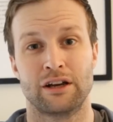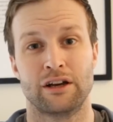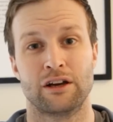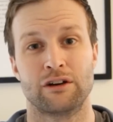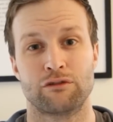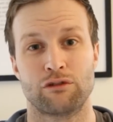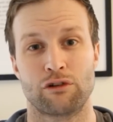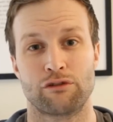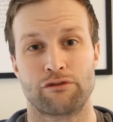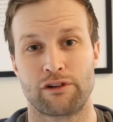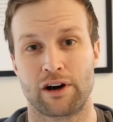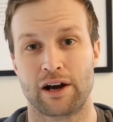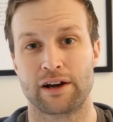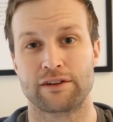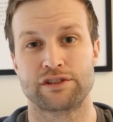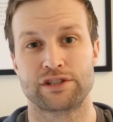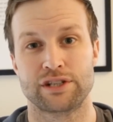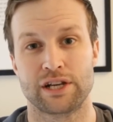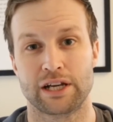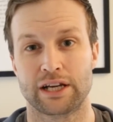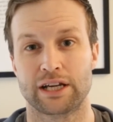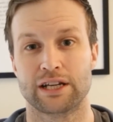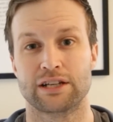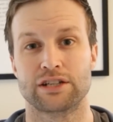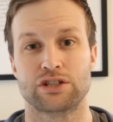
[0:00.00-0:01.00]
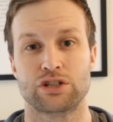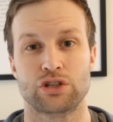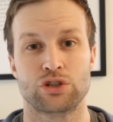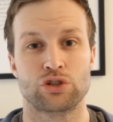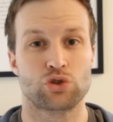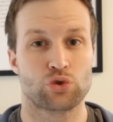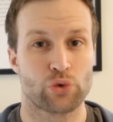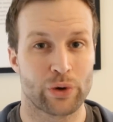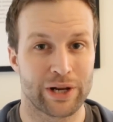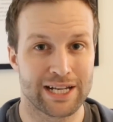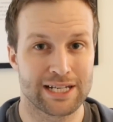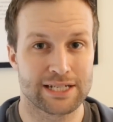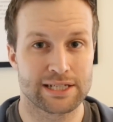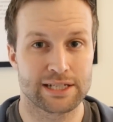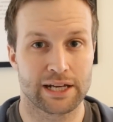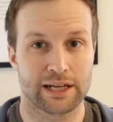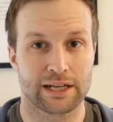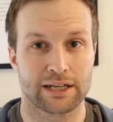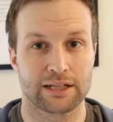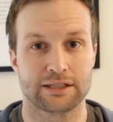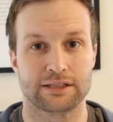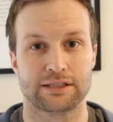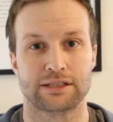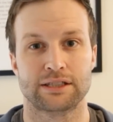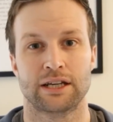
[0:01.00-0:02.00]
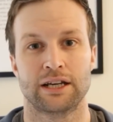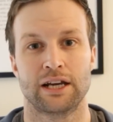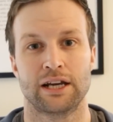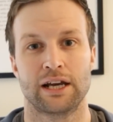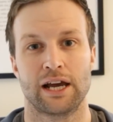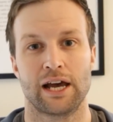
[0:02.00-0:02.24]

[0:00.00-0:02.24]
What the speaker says: for 5 seconds, 20 seconds.